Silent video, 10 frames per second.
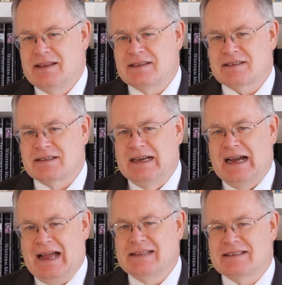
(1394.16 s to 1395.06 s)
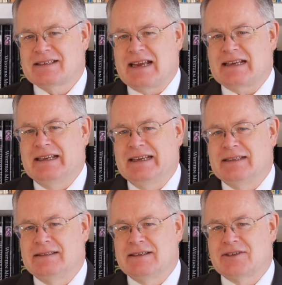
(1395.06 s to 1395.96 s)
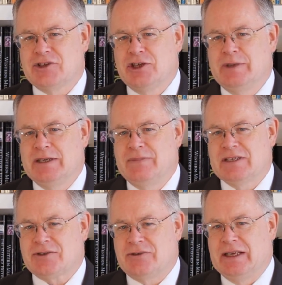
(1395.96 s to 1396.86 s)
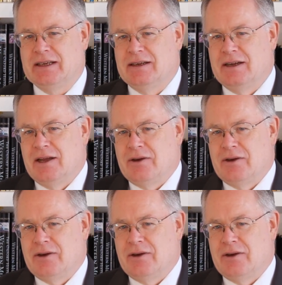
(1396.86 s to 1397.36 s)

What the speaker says: This unsettling and disturbing mystery